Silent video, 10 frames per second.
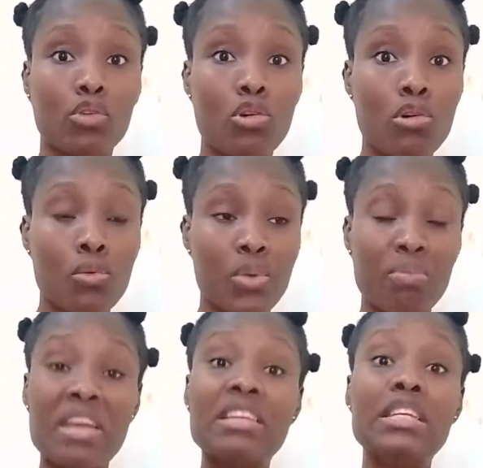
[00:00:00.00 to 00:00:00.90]
go
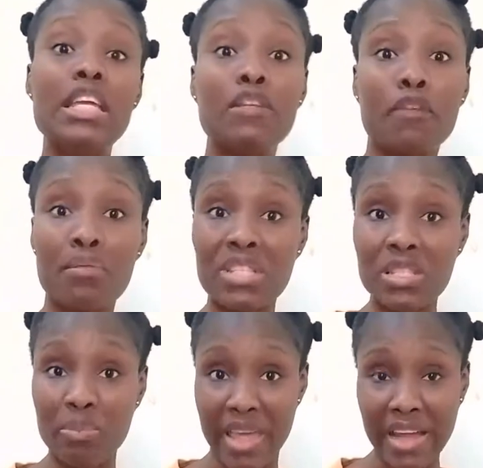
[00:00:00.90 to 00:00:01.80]
with my need for
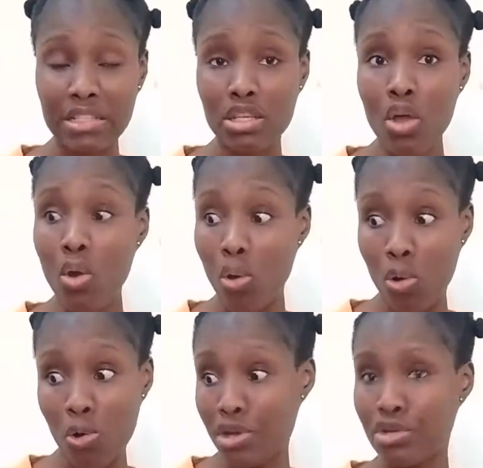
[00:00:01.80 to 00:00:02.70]
respect,
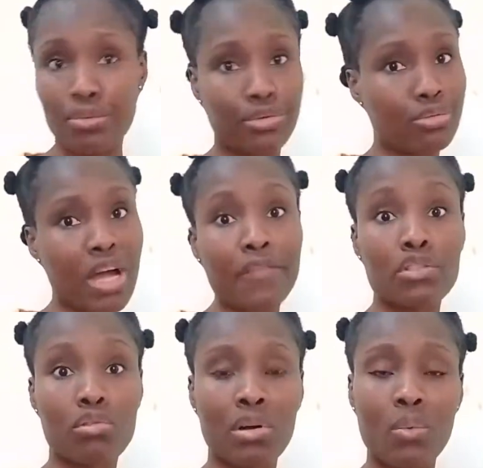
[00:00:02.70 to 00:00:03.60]
or you have
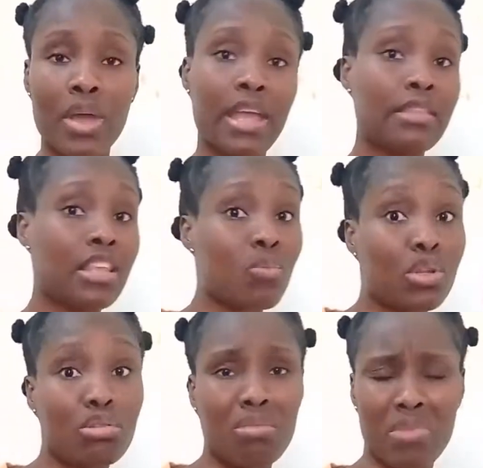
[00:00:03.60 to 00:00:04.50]
to go away, and then
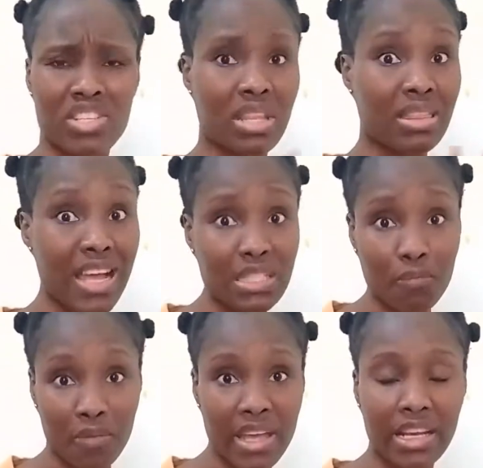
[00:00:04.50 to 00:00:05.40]
we don't match. And that's
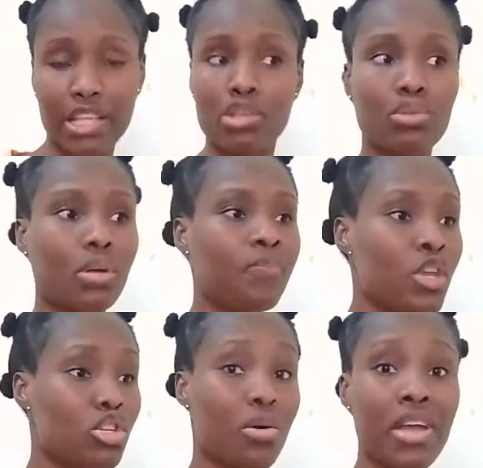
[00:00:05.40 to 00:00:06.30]
fine. Like, your
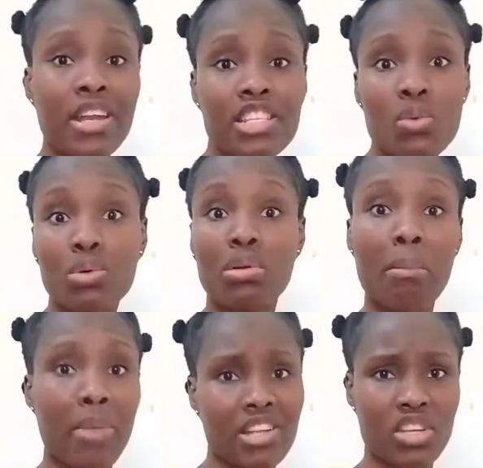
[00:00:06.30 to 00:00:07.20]
energy will
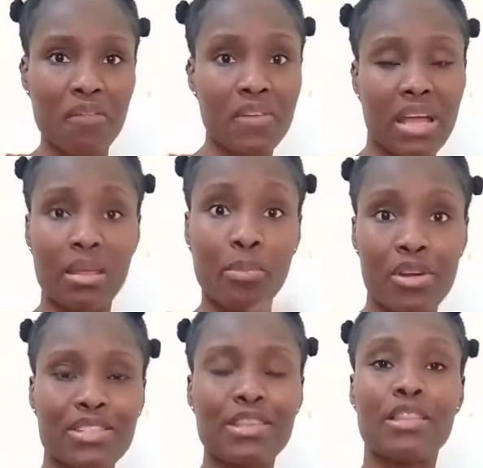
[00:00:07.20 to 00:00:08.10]
not match every other
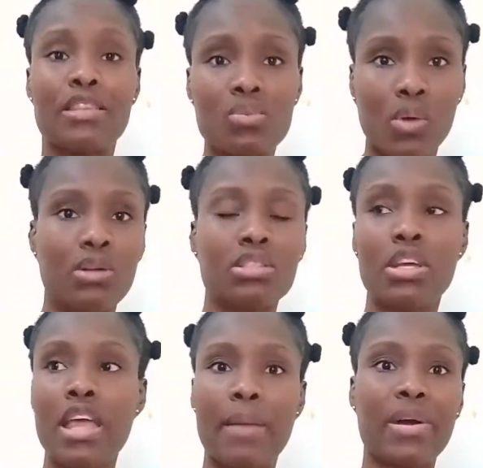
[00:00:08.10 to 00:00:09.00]
person in this world,
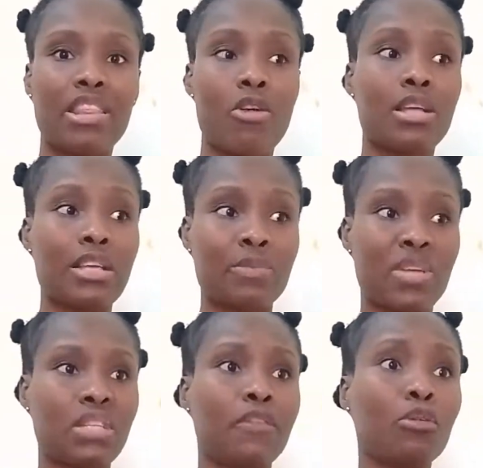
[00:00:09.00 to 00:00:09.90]
but there are a
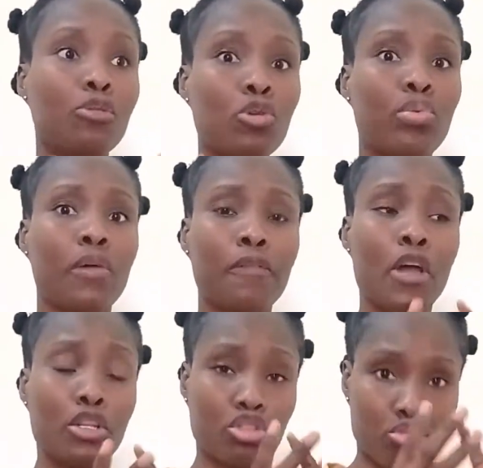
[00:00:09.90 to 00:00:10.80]
specific group of
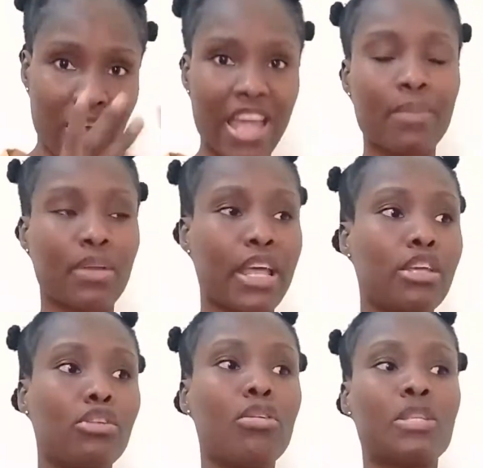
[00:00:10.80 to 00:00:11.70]
tribe,
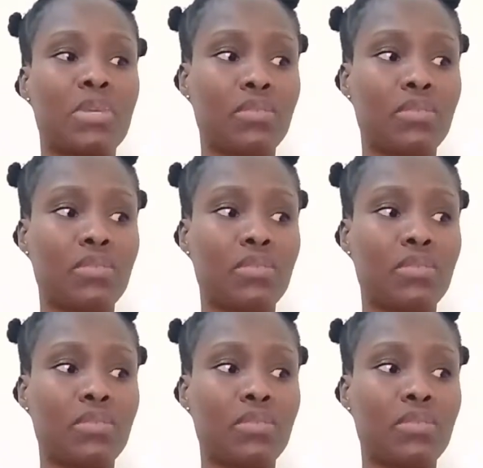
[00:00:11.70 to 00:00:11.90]
like, a